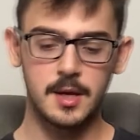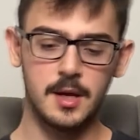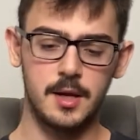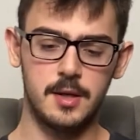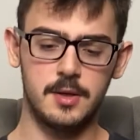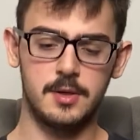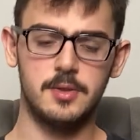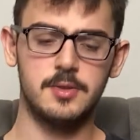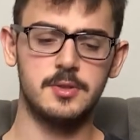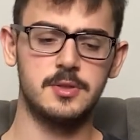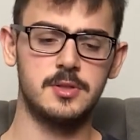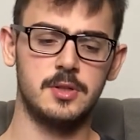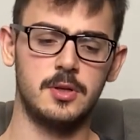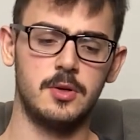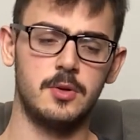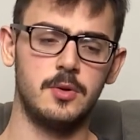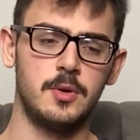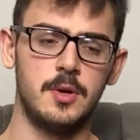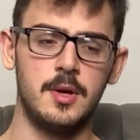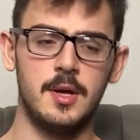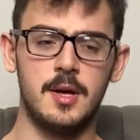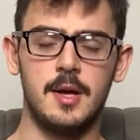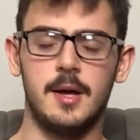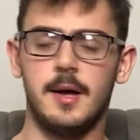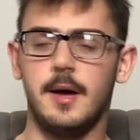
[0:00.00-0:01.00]
And
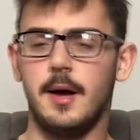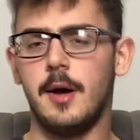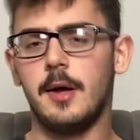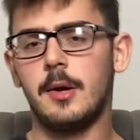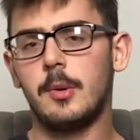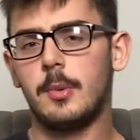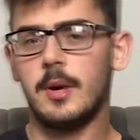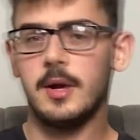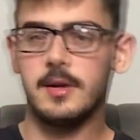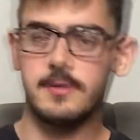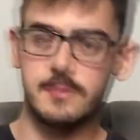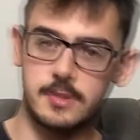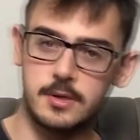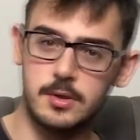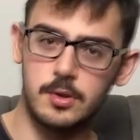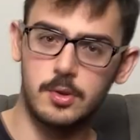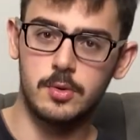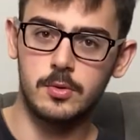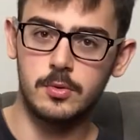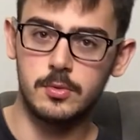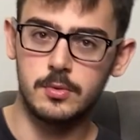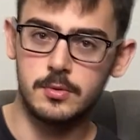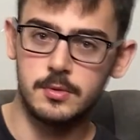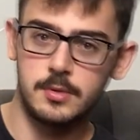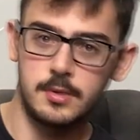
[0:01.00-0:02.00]
also, how do I even
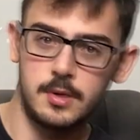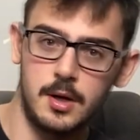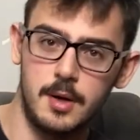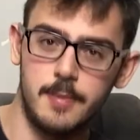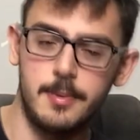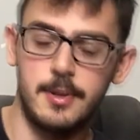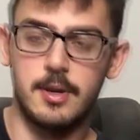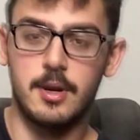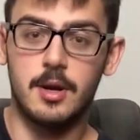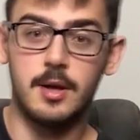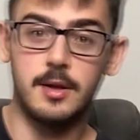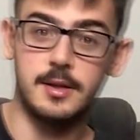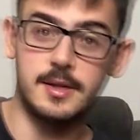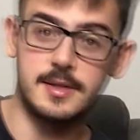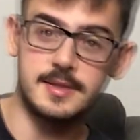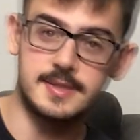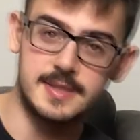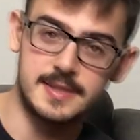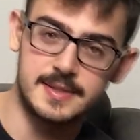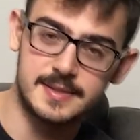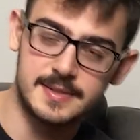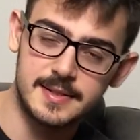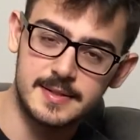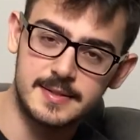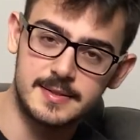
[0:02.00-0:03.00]
know about Allah's
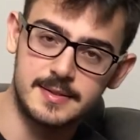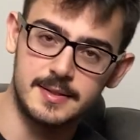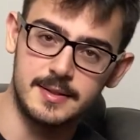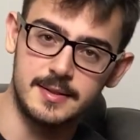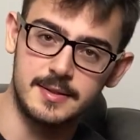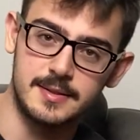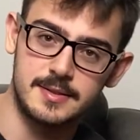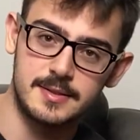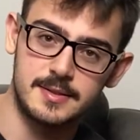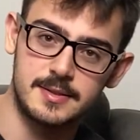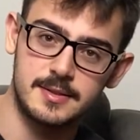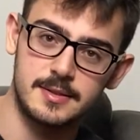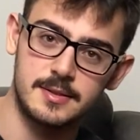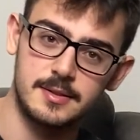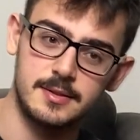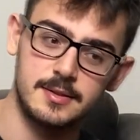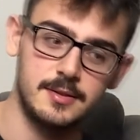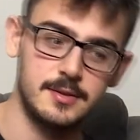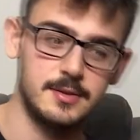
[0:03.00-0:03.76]
existence?